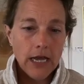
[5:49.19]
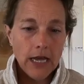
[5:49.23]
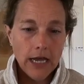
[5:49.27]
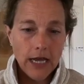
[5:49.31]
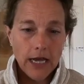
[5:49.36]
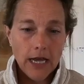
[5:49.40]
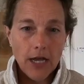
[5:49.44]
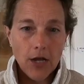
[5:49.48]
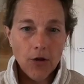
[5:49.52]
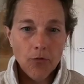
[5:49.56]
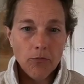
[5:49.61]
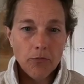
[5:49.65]

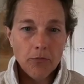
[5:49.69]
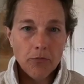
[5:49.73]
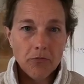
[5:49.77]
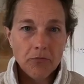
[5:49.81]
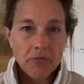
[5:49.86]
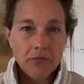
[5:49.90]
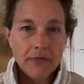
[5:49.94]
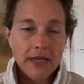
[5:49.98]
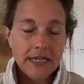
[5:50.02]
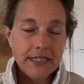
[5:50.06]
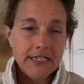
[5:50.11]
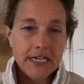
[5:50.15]

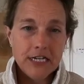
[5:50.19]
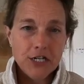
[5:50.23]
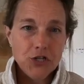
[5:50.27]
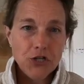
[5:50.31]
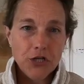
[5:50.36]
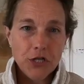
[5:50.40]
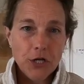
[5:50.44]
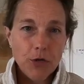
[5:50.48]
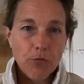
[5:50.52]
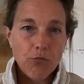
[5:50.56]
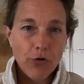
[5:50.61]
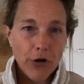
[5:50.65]
That's
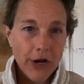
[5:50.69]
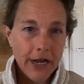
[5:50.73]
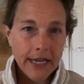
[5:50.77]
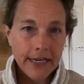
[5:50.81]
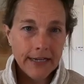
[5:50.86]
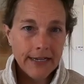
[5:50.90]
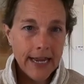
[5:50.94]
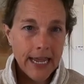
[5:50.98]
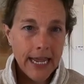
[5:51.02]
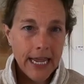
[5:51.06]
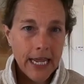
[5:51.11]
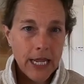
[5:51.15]
actually a
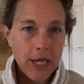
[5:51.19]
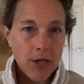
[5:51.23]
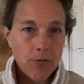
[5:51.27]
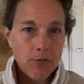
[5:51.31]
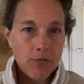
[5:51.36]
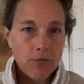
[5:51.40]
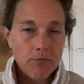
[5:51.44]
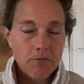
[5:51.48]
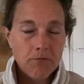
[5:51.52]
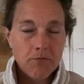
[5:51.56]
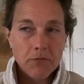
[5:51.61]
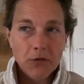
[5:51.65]
brand
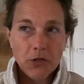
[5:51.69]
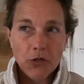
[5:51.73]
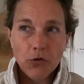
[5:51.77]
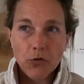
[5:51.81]
name.